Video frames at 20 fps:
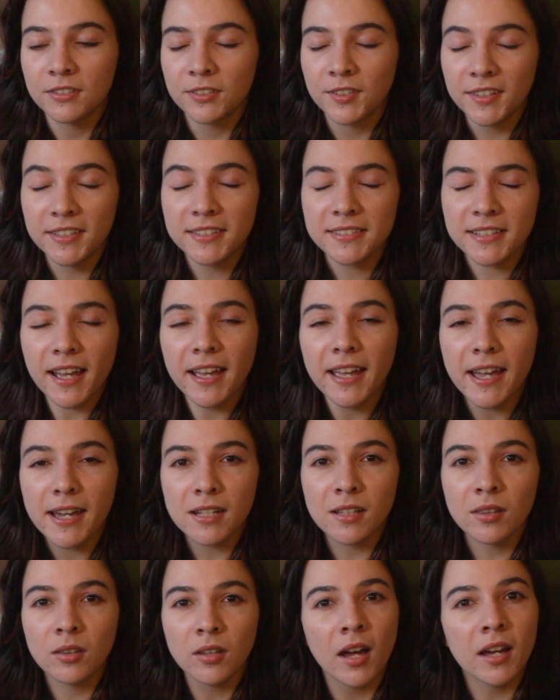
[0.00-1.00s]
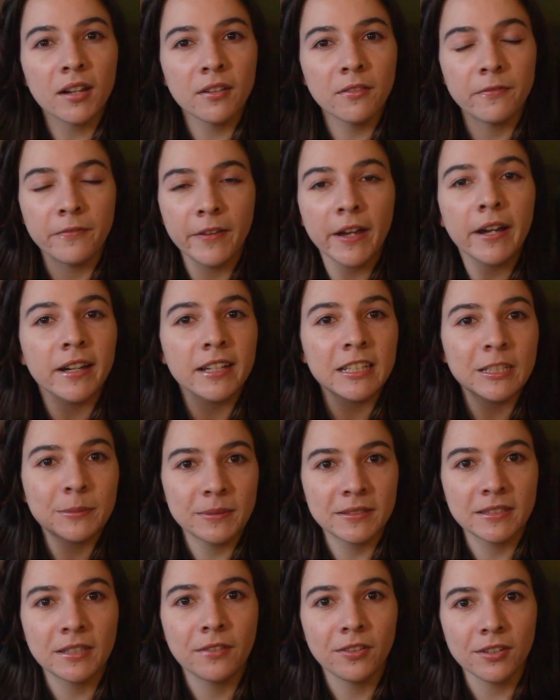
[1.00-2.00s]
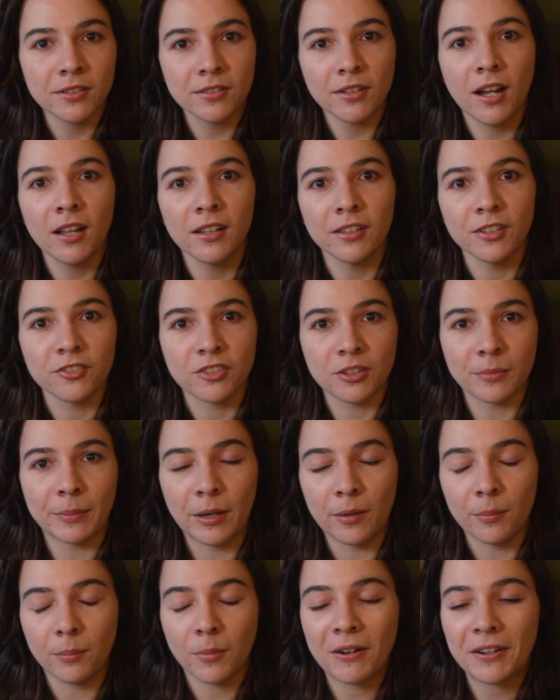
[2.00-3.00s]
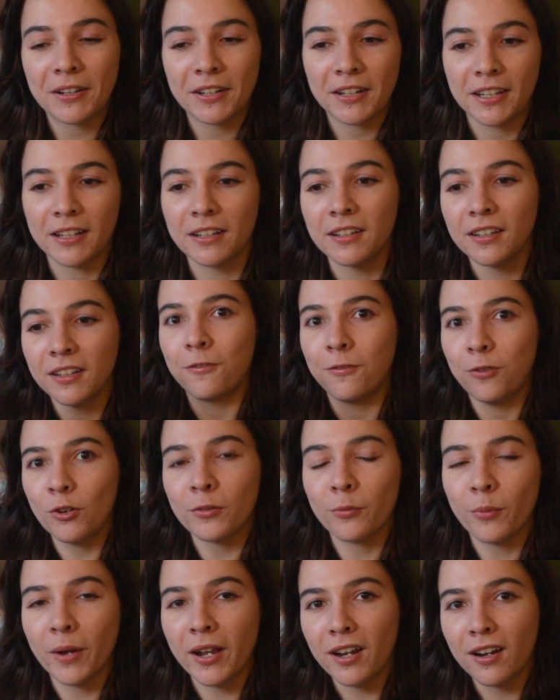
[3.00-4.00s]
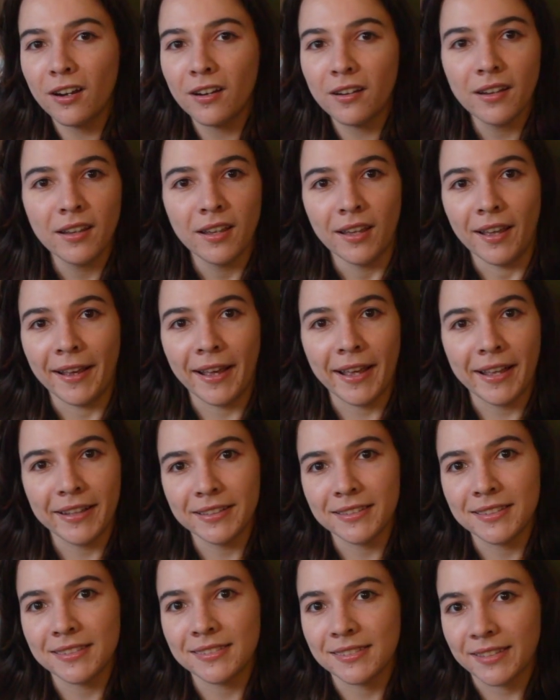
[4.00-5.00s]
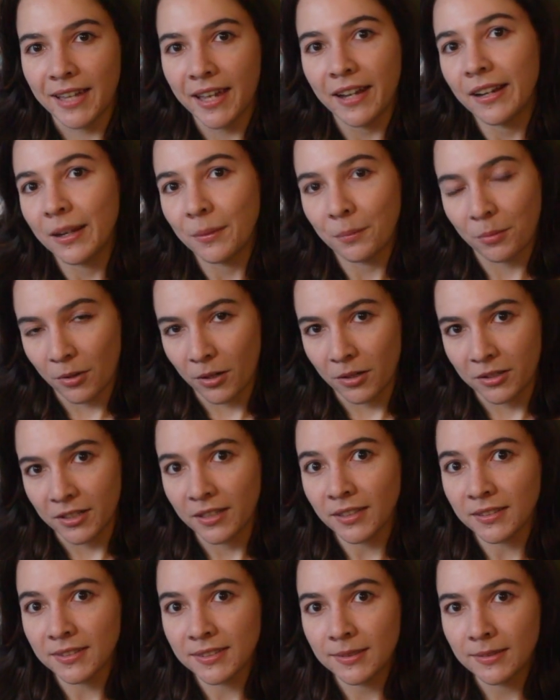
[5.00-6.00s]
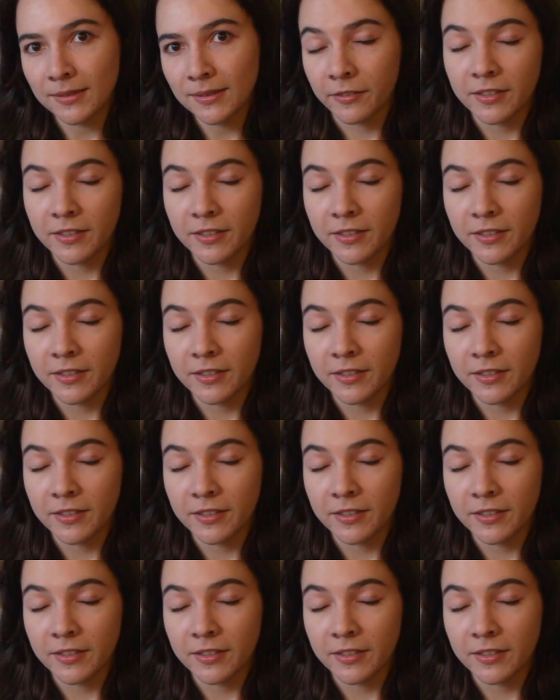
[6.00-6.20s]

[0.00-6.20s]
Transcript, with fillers: So this guy had a lot of very specific knowledge about marketing, footwear, and skating products.